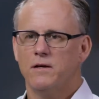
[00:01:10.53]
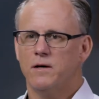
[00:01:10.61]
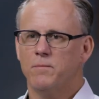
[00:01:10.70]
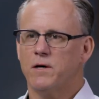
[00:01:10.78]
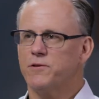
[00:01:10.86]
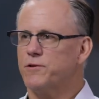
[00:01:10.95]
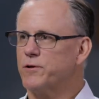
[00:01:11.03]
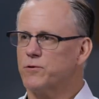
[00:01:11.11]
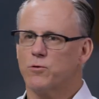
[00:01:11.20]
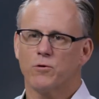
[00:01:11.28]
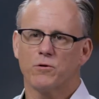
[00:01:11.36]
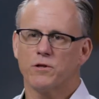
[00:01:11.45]
a monthly or
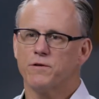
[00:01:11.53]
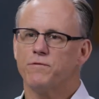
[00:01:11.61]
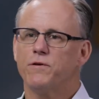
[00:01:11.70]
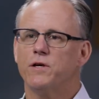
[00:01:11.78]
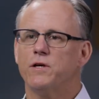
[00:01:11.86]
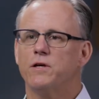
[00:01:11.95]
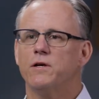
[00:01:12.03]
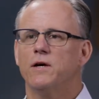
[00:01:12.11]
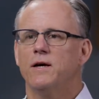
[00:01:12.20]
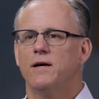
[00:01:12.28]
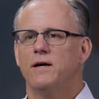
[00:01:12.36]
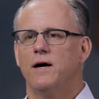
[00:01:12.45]
quarterly fee
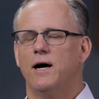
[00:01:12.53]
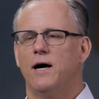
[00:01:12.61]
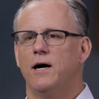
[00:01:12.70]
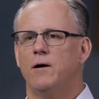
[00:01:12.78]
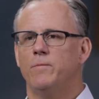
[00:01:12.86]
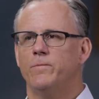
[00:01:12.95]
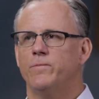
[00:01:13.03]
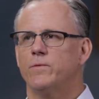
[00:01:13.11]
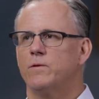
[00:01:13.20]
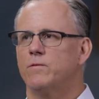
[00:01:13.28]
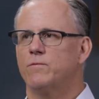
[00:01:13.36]
um,